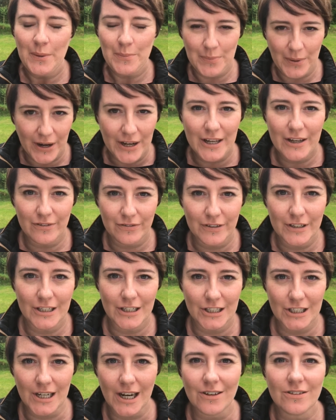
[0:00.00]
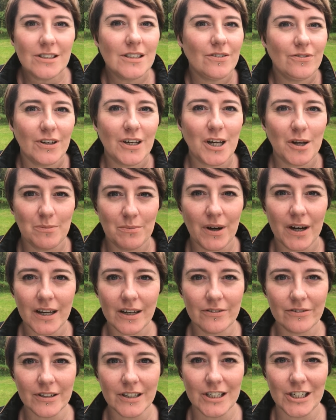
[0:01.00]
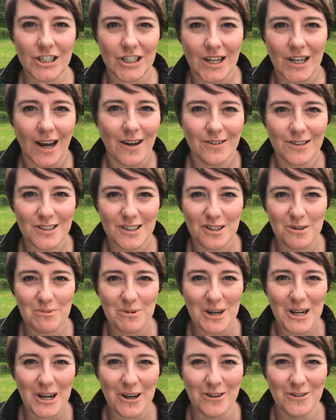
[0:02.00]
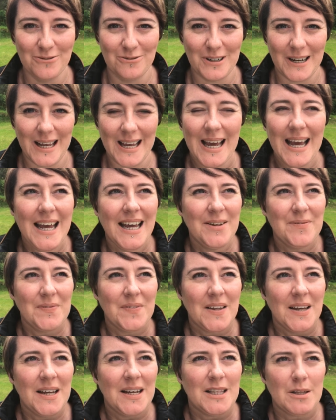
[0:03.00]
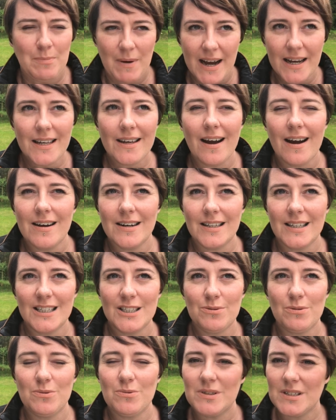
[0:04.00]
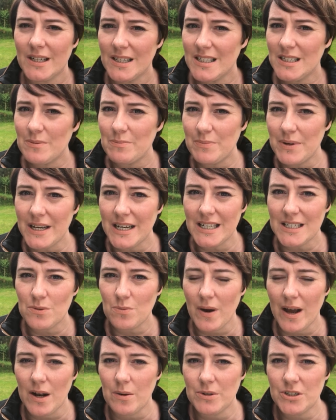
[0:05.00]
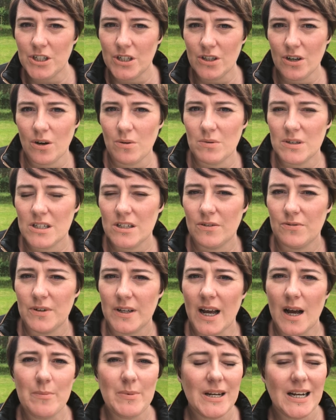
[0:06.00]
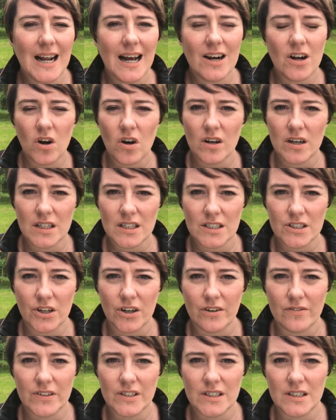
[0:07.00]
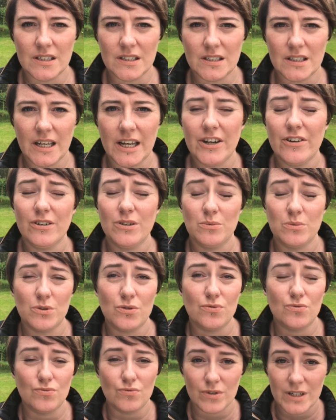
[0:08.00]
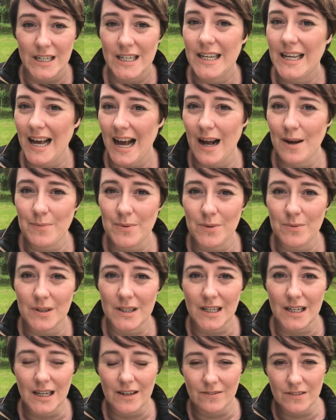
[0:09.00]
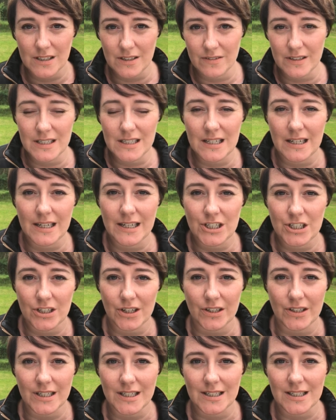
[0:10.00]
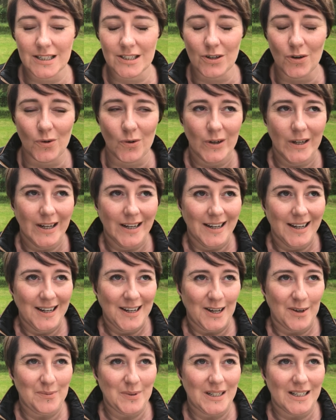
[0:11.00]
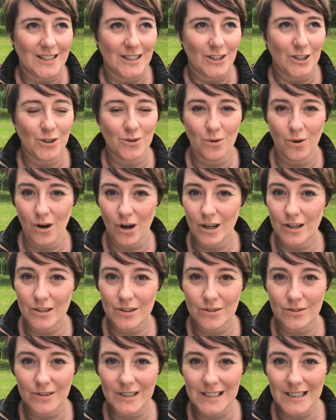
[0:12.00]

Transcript: Buy a finished house. If you can buy a finished house, it'd be lovely. The backyard of this one was nice and big as well, which I thought was lovely. I mean, it had all its services. Kieran was really happy with the levels of insulation on this. So, I mean, you all know